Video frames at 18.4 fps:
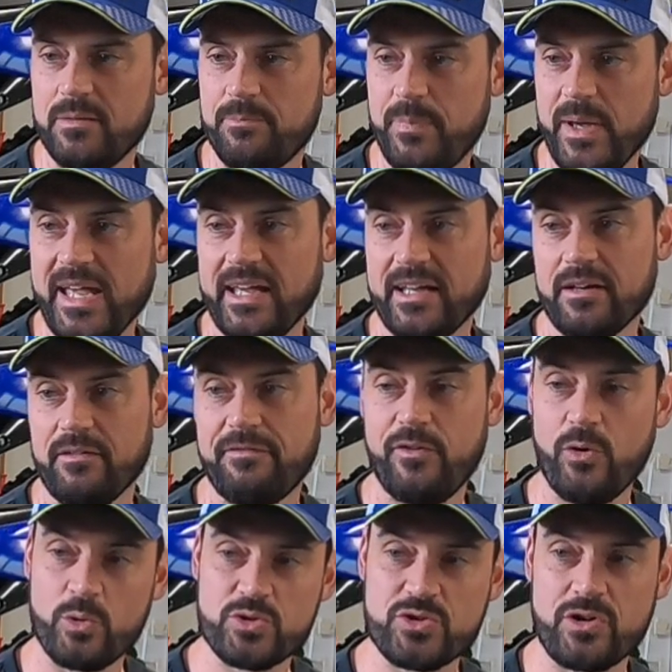being a
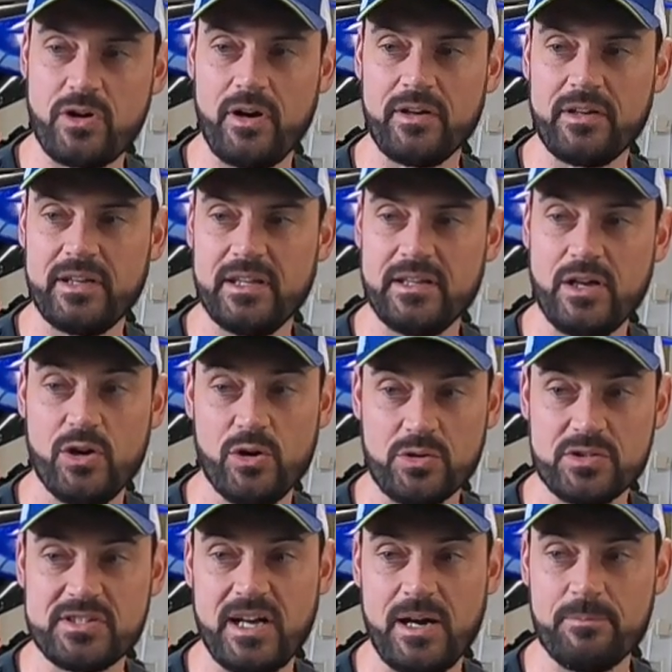4-stroke, it
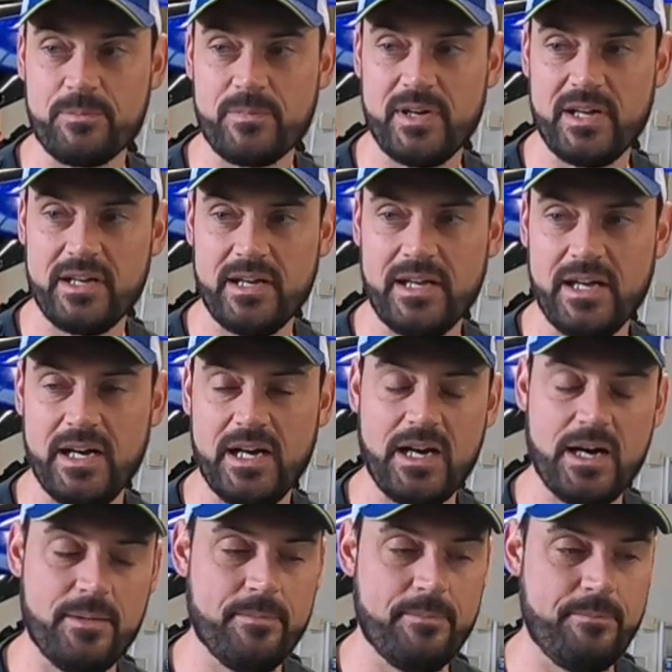hooks up
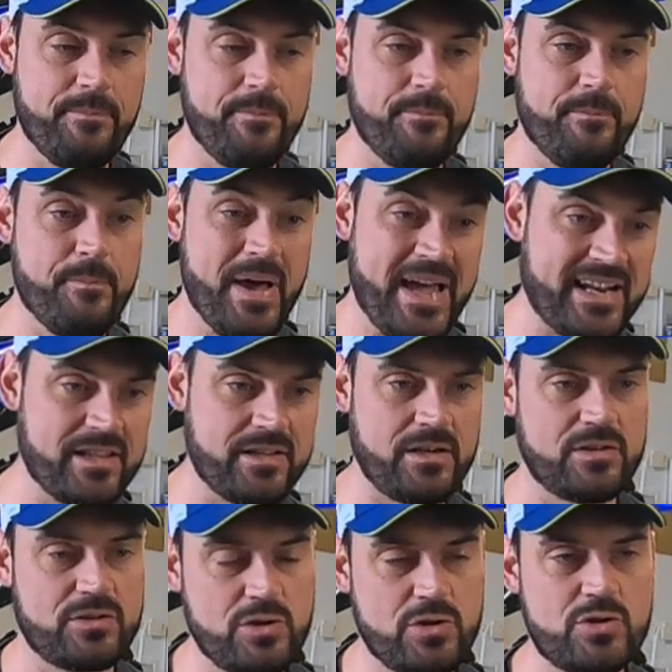better
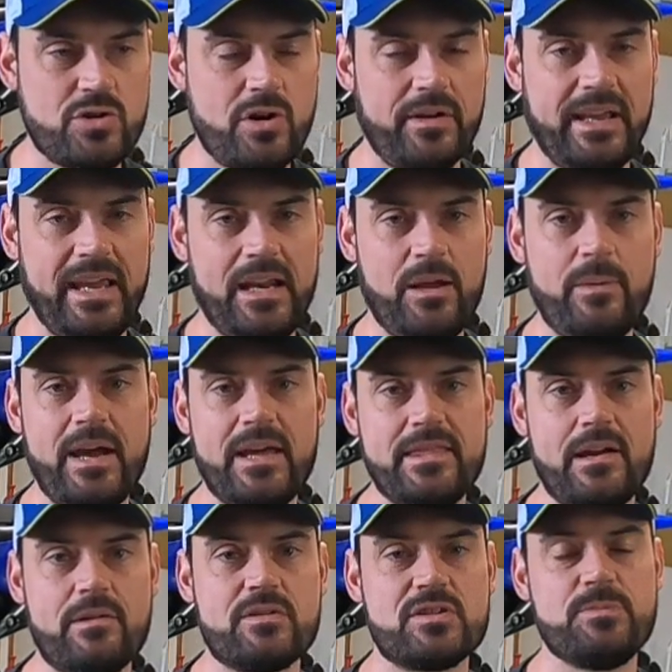than a 2-stroke anyway
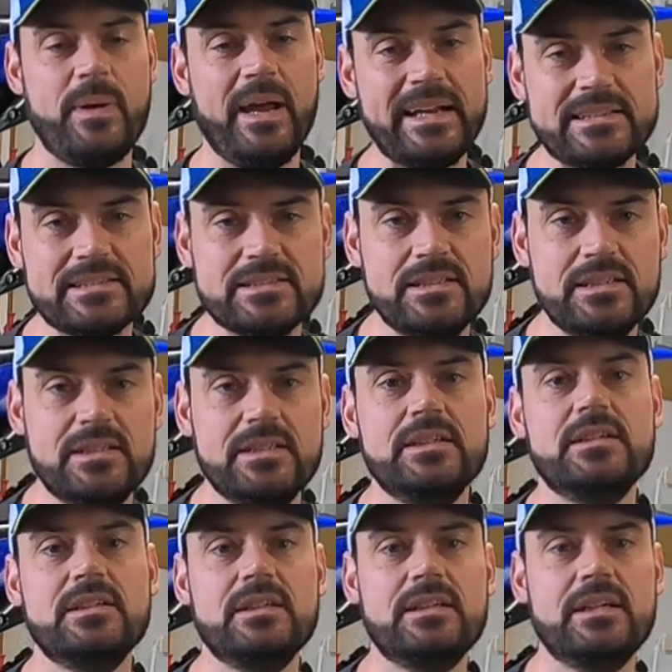in that respect.
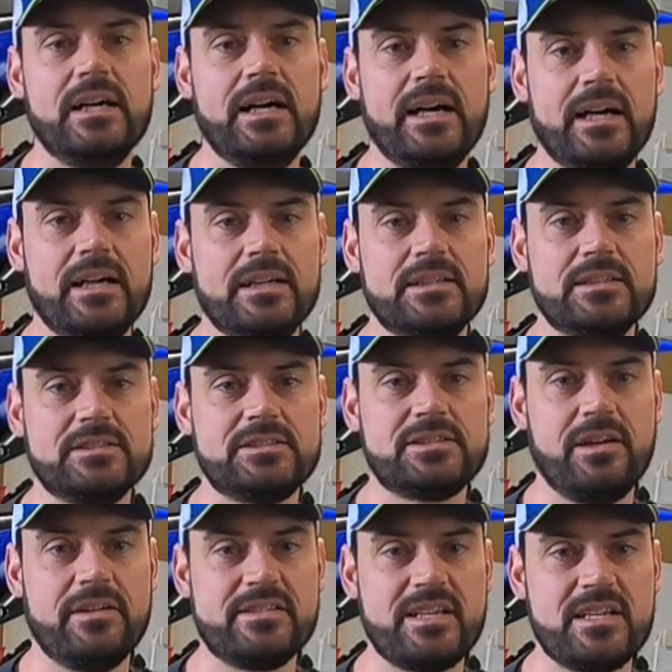
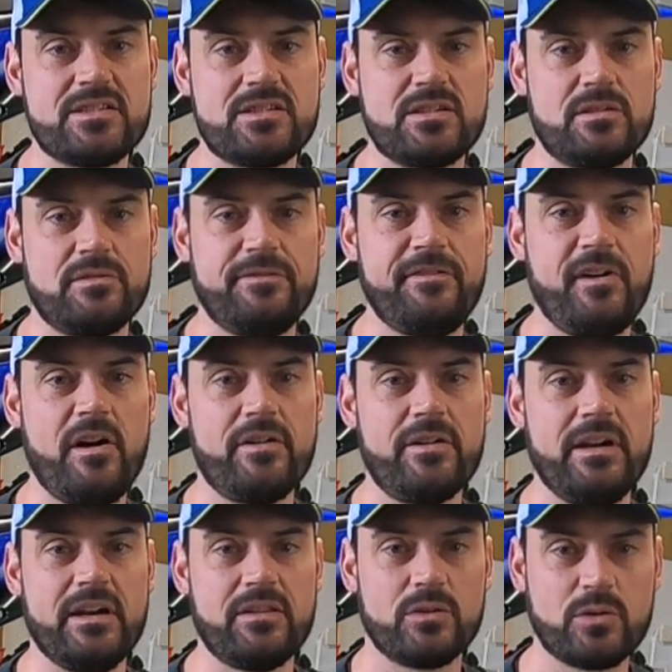So it tends to just
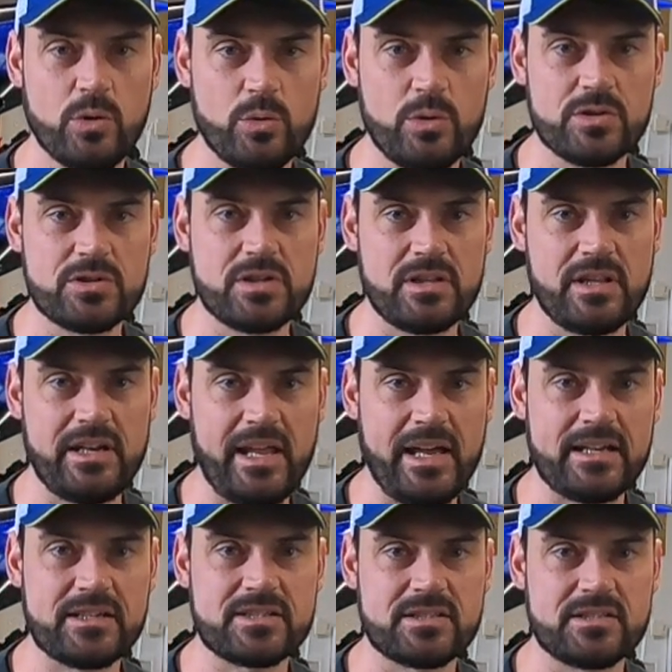fire you out the corner to the
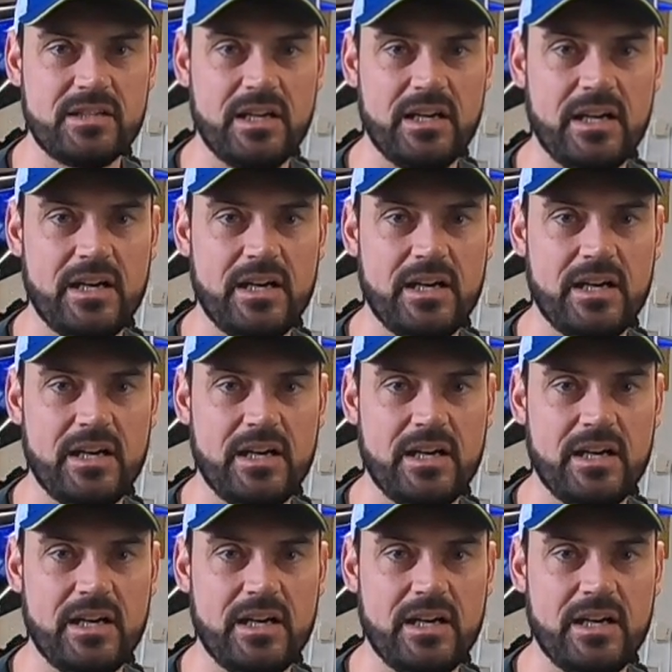next